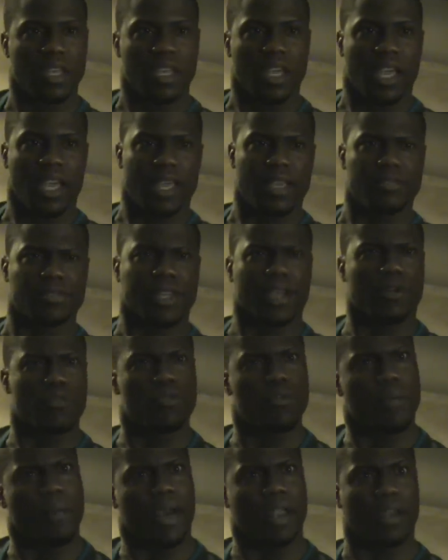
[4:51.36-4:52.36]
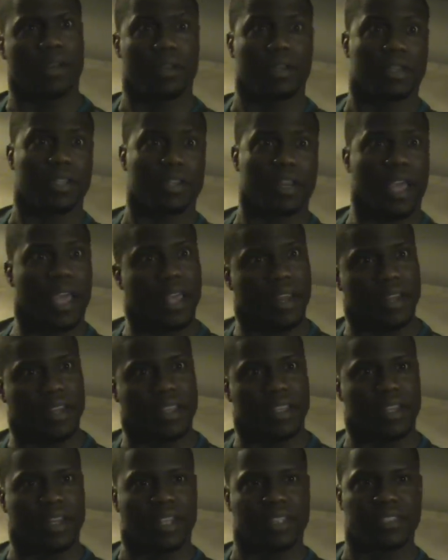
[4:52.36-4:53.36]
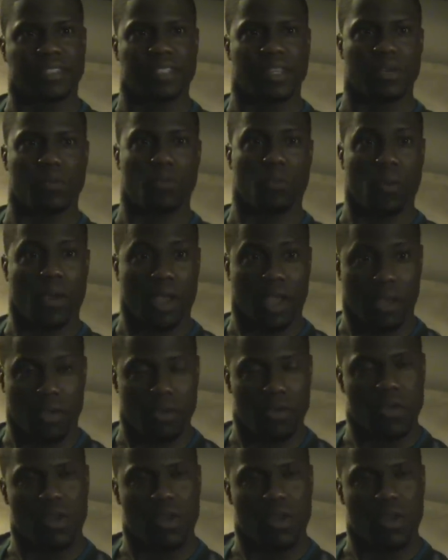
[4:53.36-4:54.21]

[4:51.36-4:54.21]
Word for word: And he was like, who am I looking at? And I said, well,